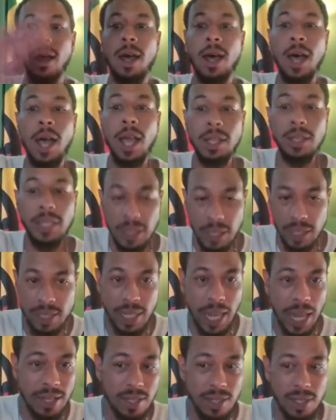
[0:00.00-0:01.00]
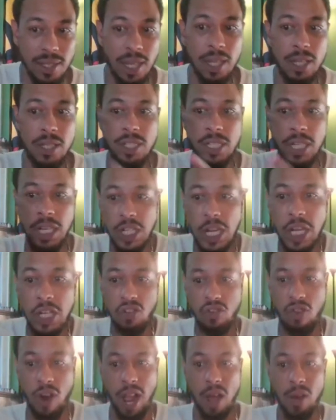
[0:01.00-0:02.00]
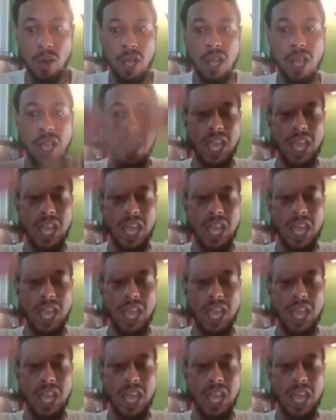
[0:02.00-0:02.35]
I think the Texans and C.J. Stroud